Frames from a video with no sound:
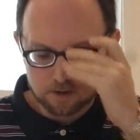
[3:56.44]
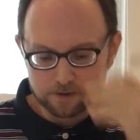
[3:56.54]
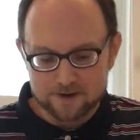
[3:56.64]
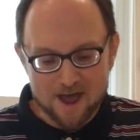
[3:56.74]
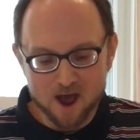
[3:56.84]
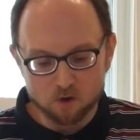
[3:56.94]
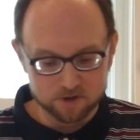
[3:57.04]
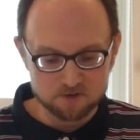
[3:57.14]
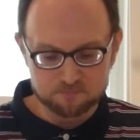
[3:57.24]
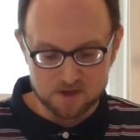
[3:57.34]
Now,
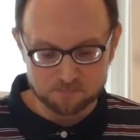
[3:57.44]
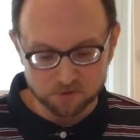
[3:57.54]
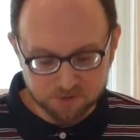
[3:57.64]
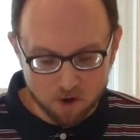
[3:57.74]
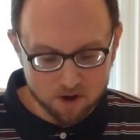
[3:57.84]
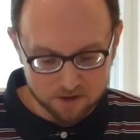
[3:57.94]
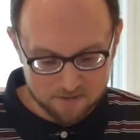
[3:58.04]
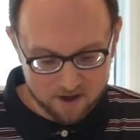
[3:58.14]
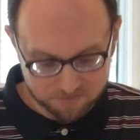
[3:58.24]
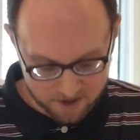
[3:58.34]
if people talk
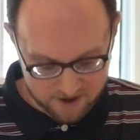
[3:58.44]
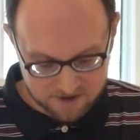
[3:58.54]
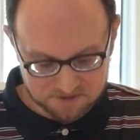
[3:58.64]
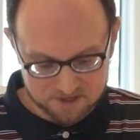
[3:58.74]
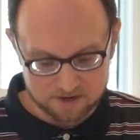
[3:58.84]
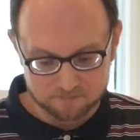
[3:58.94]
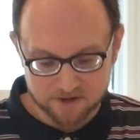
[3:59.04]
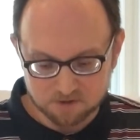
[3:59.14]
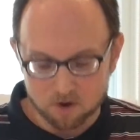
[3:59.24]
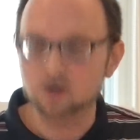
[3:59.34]
about the A-Team,
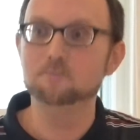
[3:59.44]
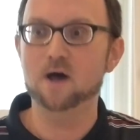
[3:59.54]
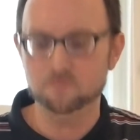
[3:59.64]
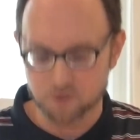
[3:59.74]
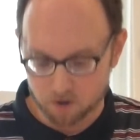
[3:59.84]
they talk about the